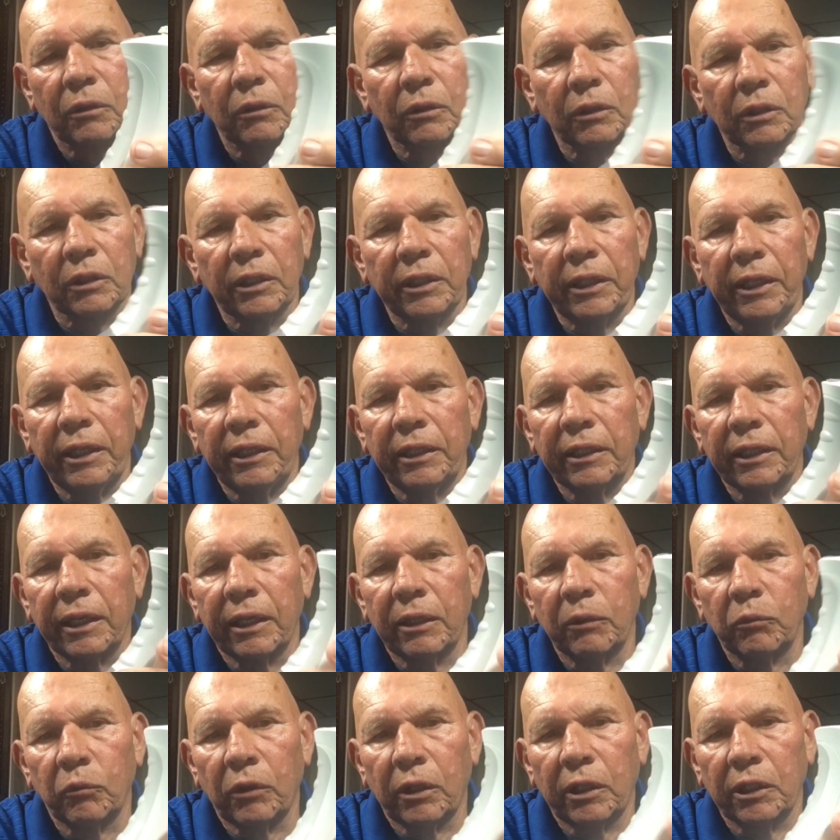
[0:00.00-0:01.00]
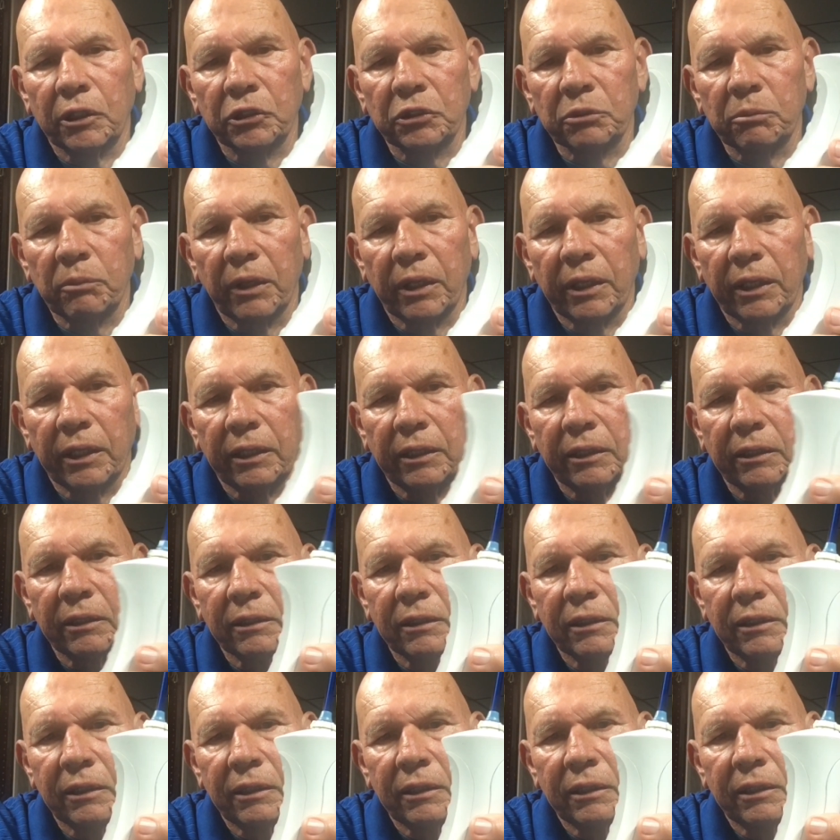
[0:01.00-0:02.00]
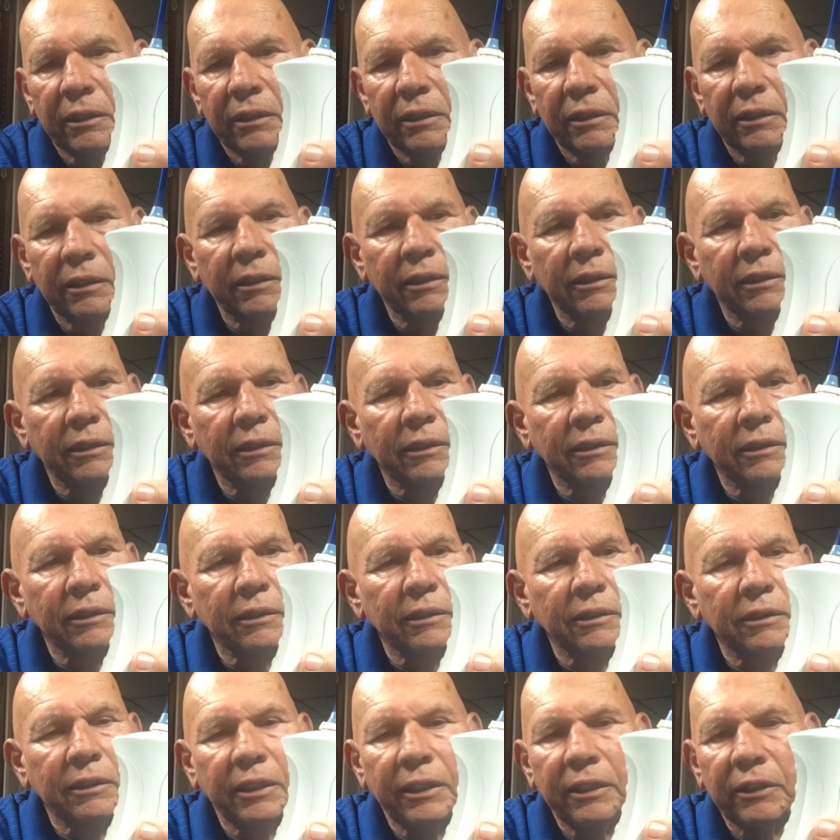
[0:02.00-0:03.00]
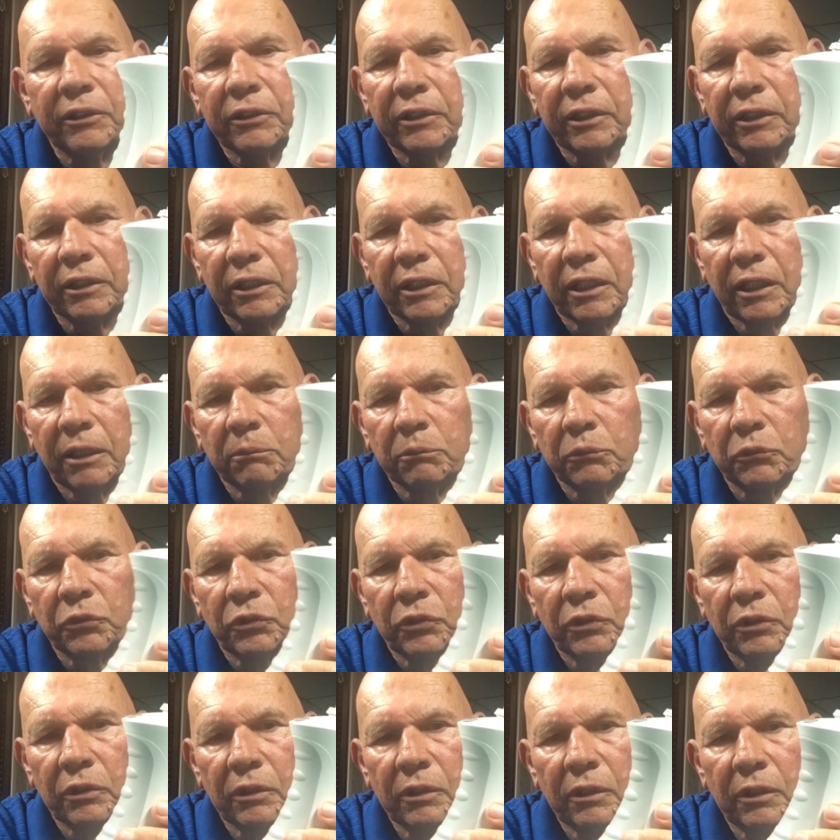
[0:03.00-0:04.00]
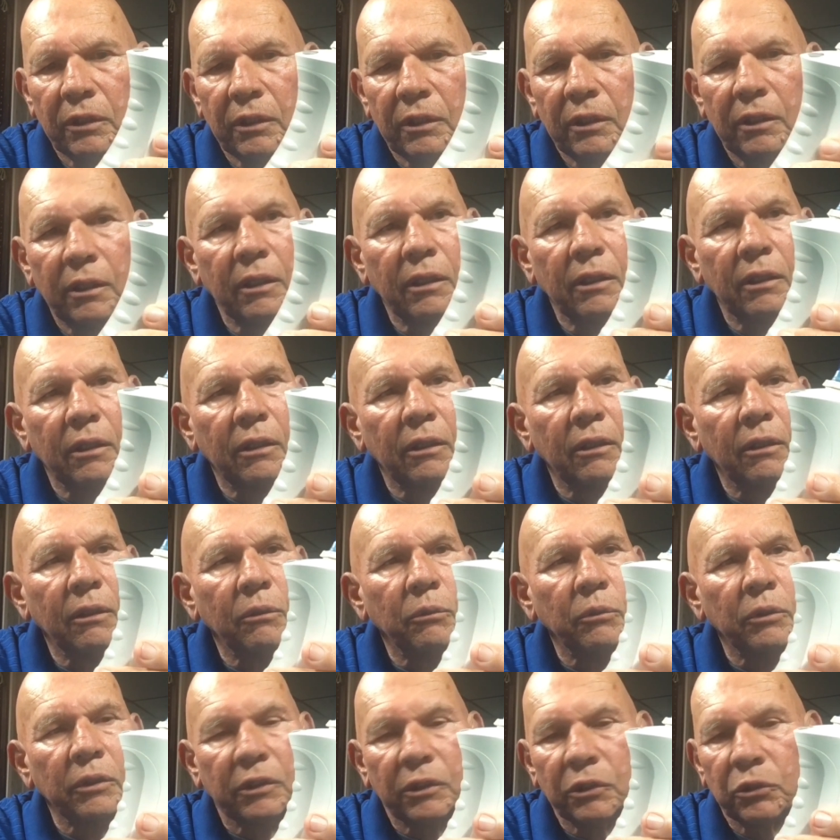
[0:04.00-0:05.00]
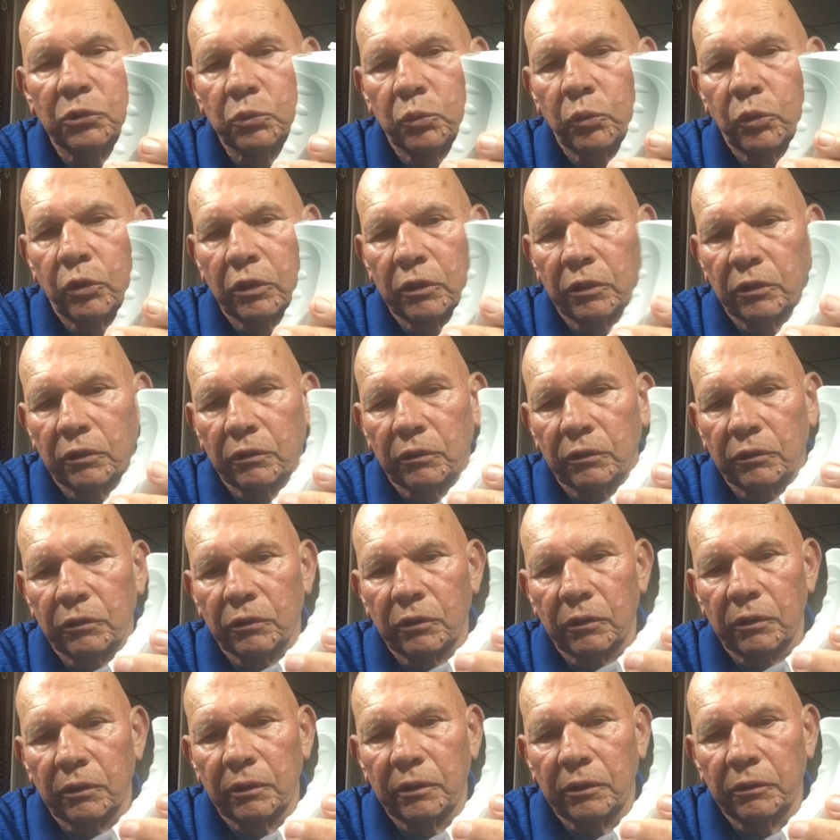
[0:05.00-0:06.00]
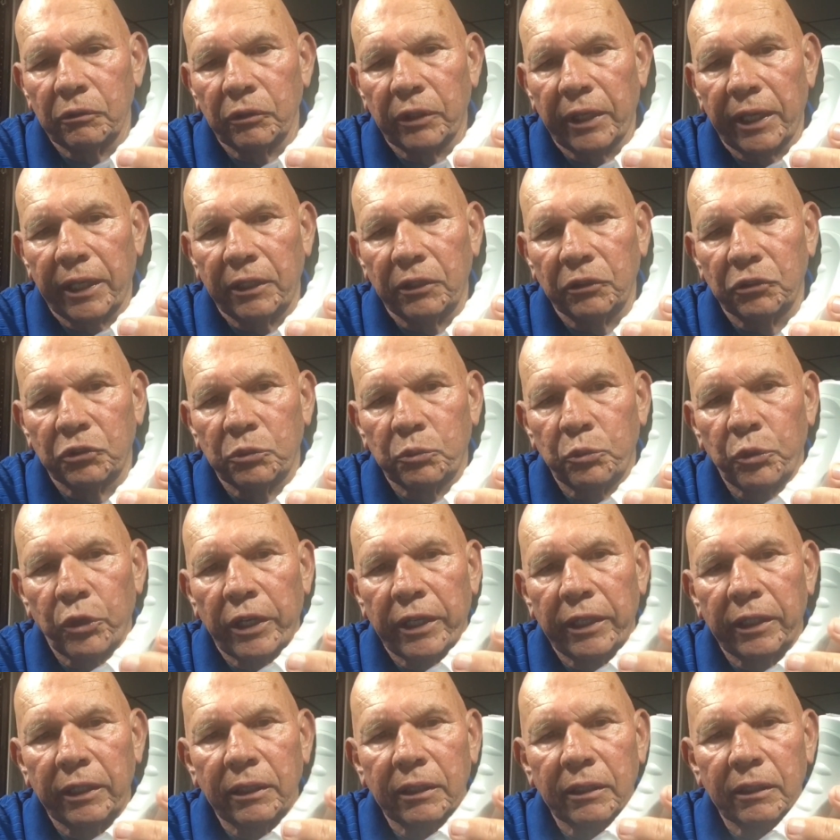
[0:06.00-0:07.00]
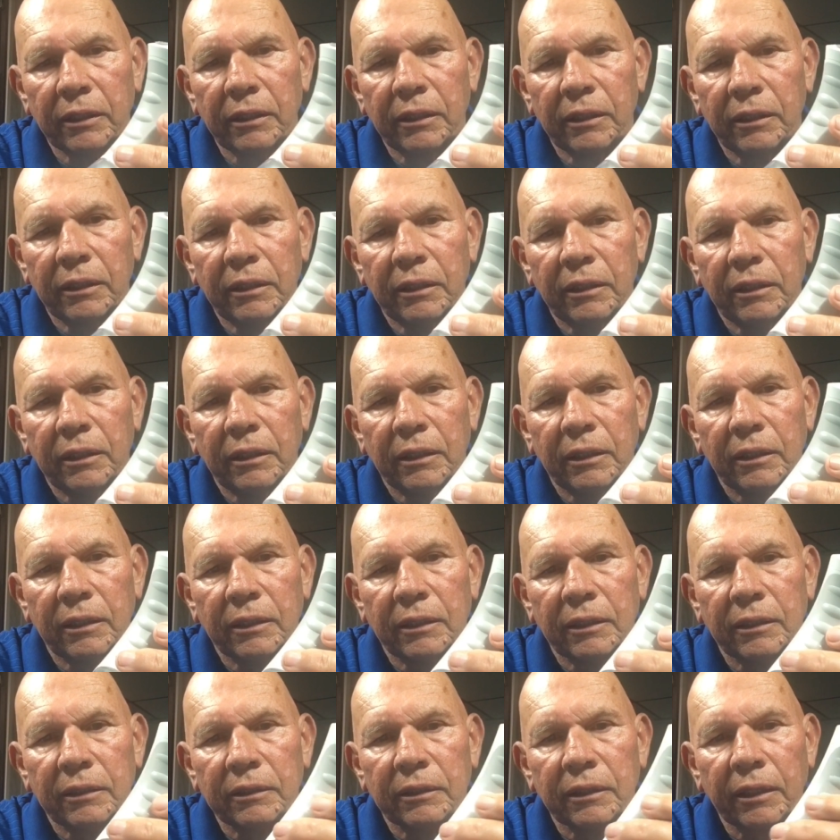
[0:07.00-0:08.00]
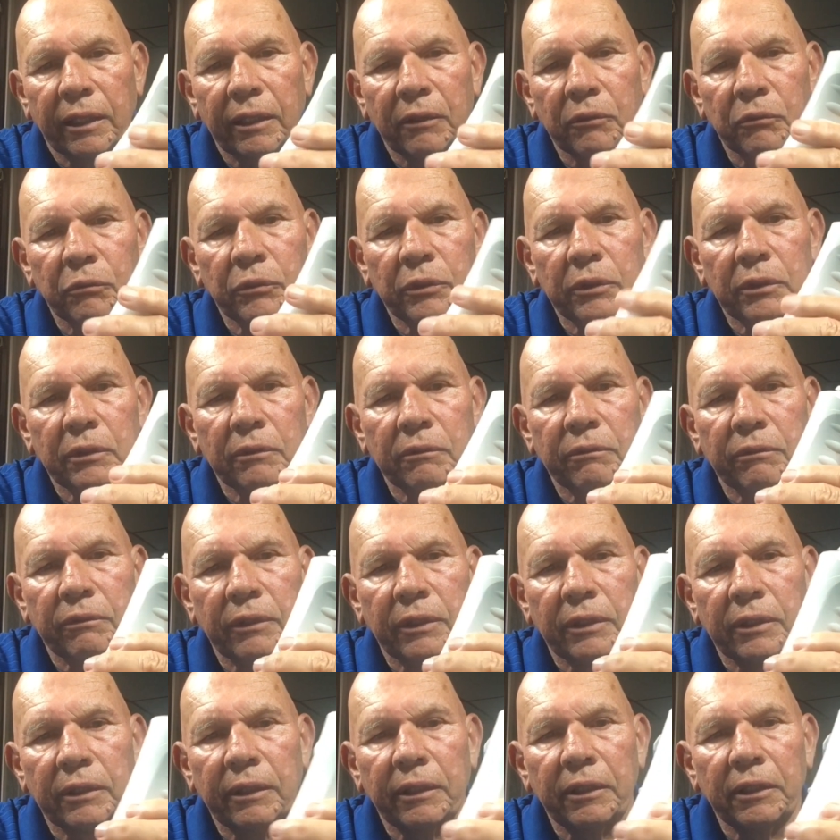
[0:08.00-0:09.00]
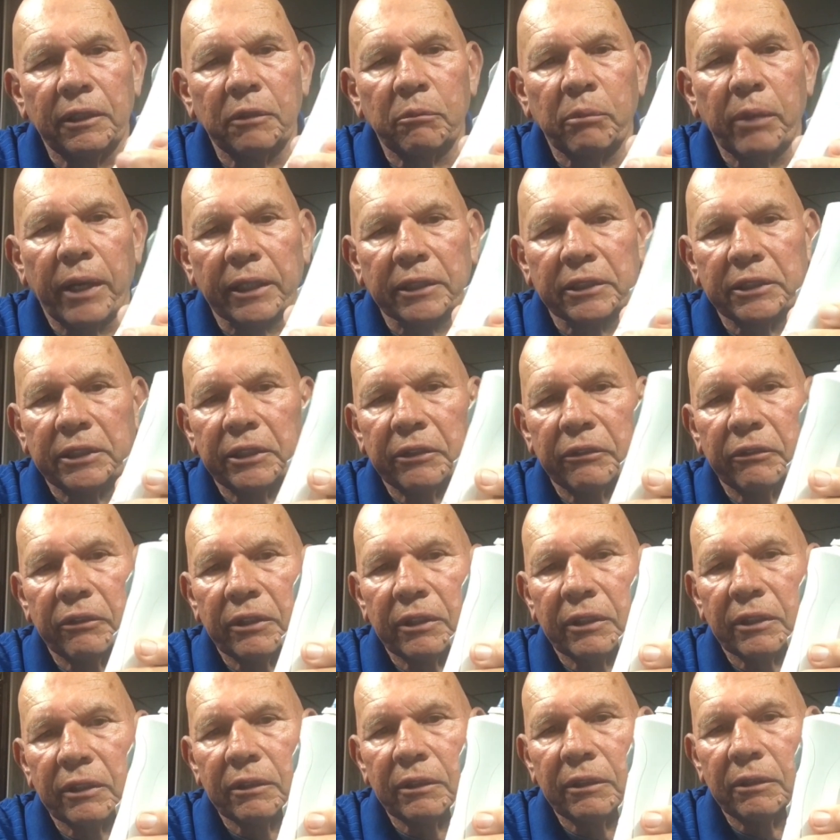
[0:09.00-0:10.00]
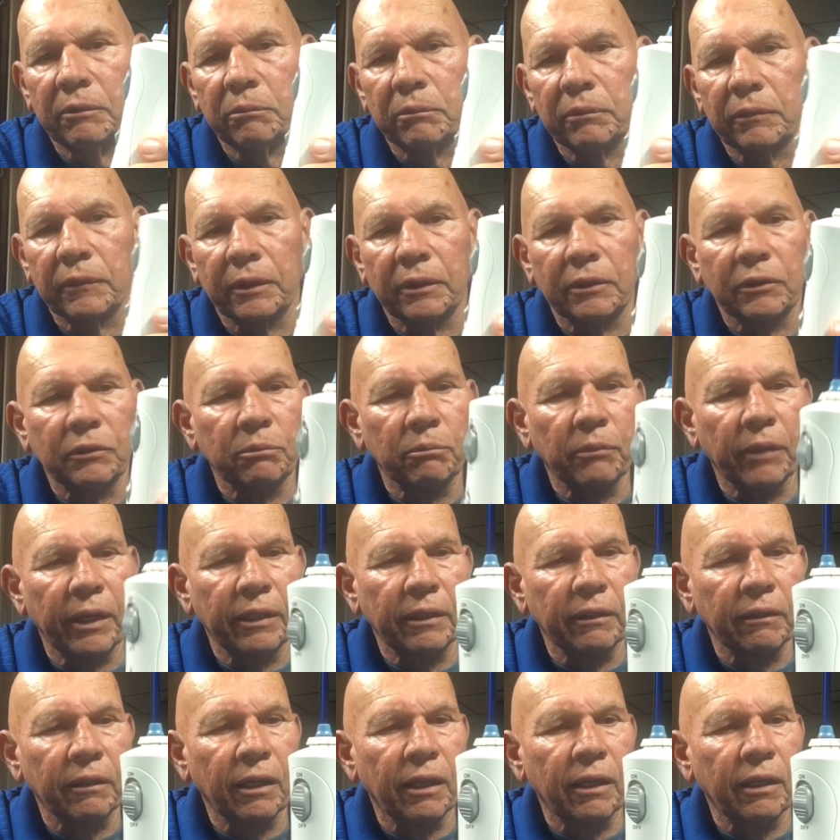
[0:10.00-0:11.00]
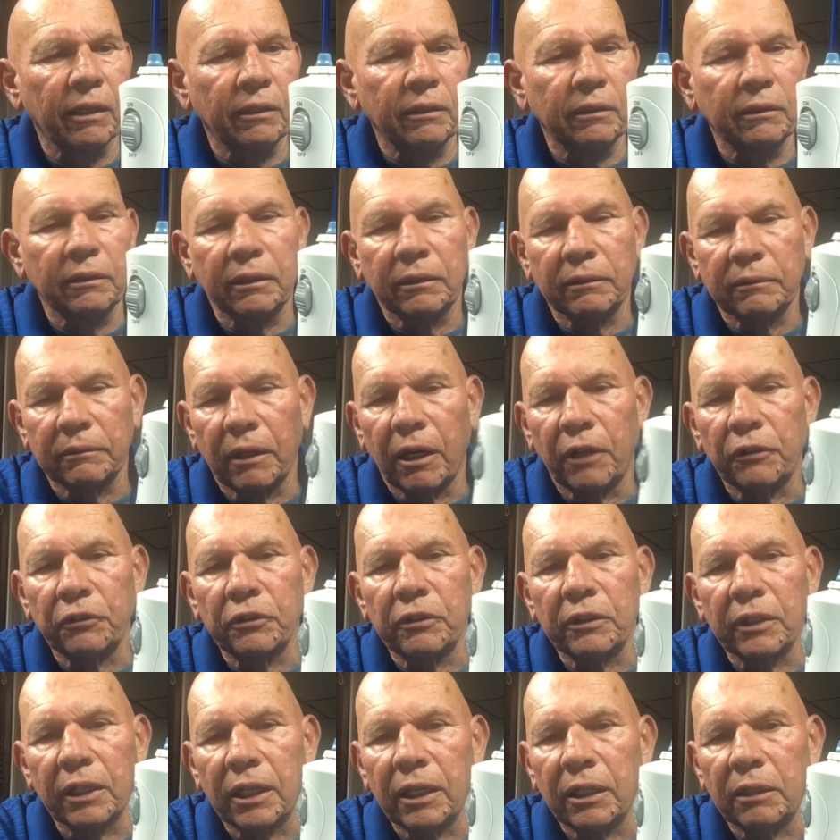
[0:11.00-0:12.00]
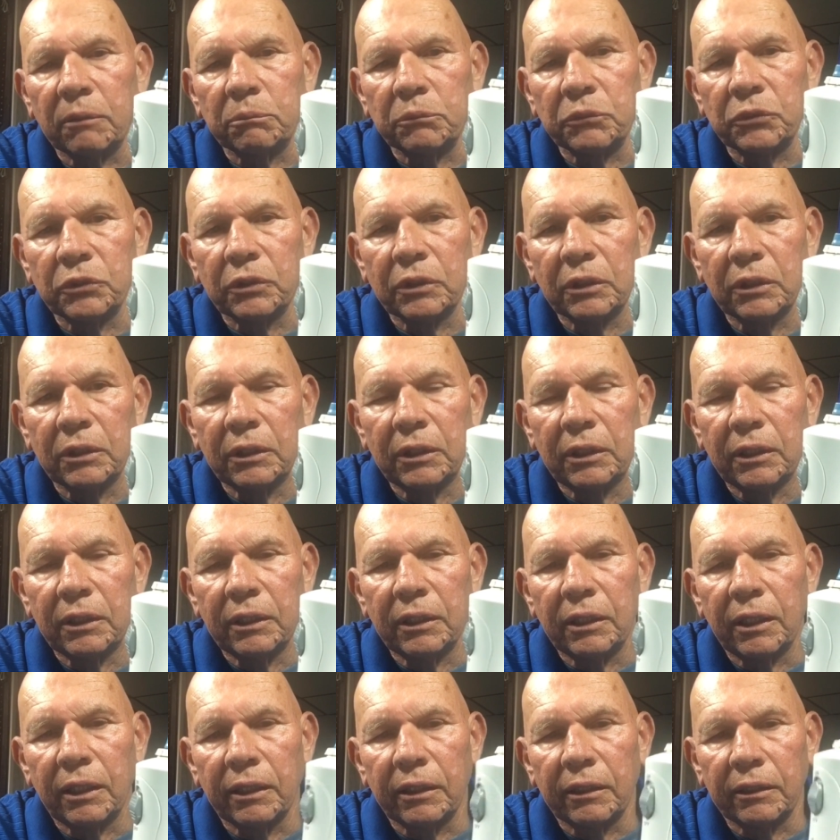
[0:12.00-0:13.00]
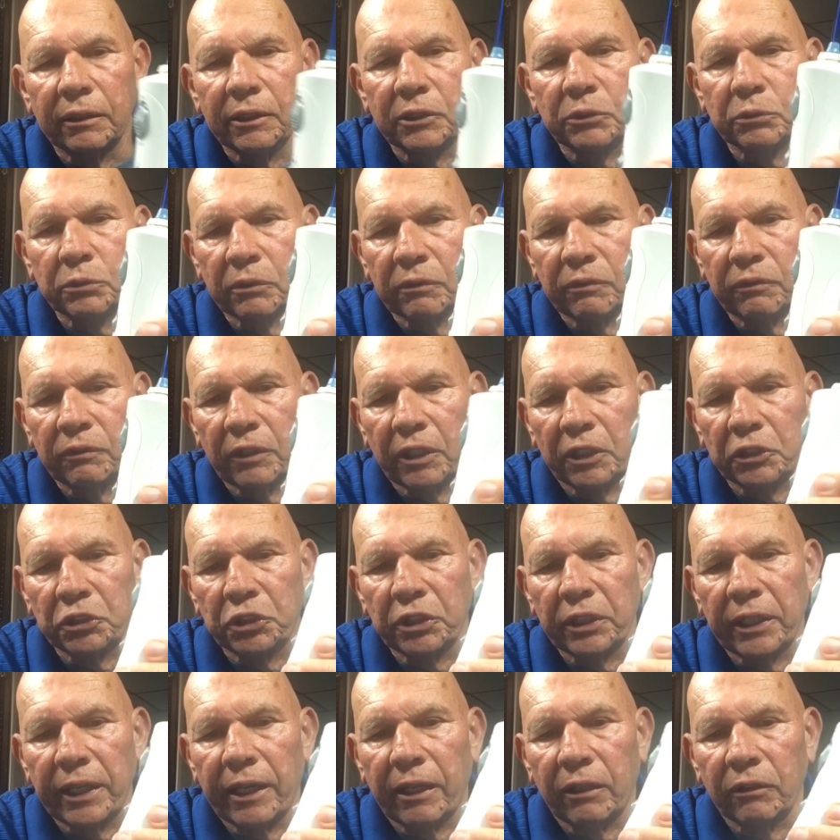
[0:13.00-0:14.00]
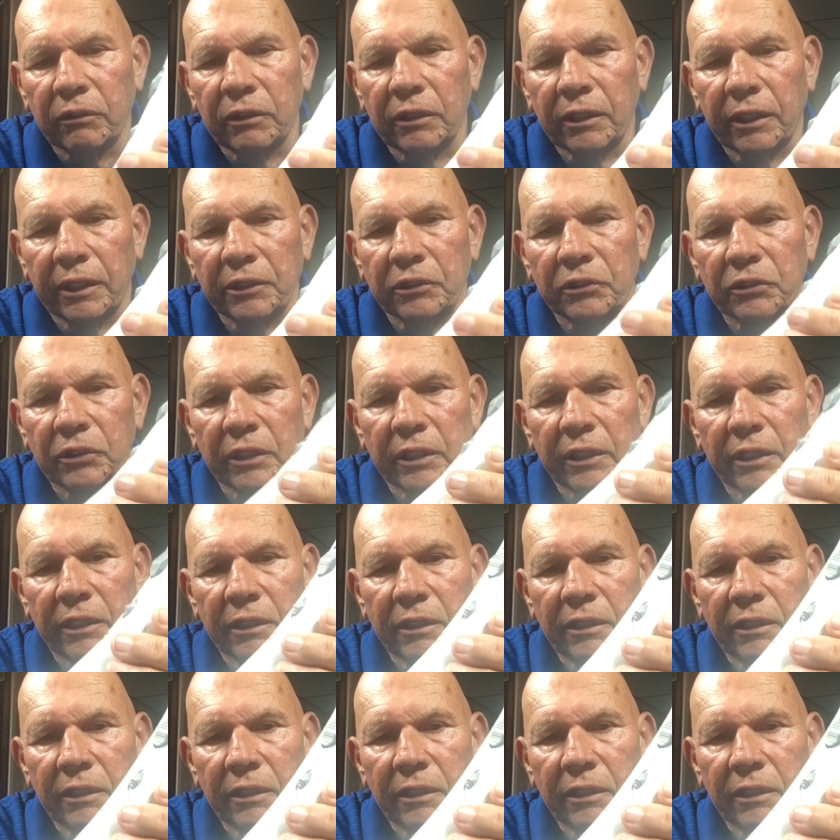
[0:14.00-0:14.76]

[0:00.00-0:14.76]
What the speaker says: clean and wash my teeth and gums with this water irrigating spray to get rid of any of the bacteria that might have gone under the gums. This will flush it out nicely.